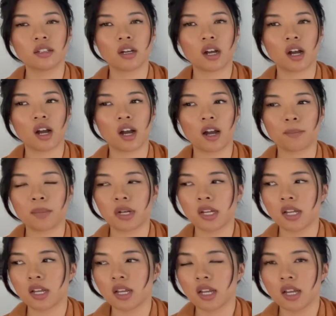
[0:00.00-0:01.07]
Um,
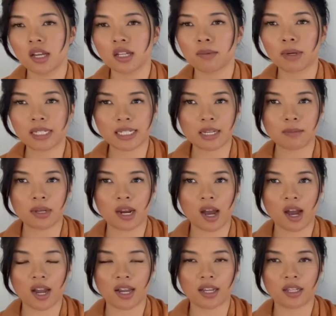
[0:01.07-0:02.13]
my team and
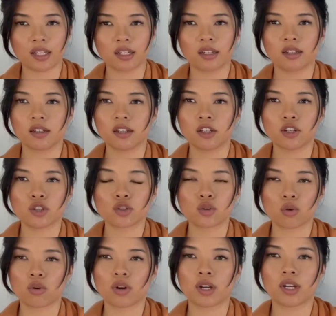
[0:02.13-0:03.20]
I
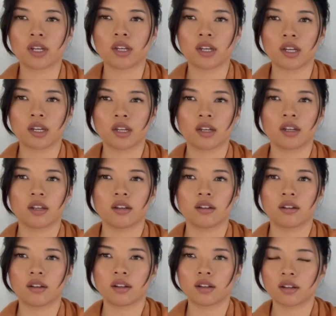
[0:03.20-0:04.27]
enjoyed
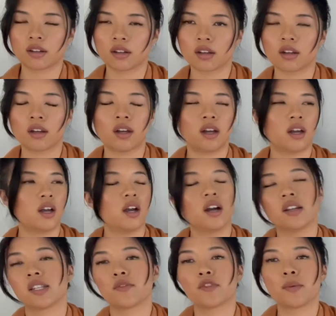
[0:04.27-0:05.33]
a, uh, a
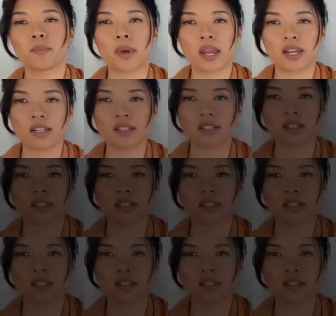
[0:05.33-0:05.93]
different pace,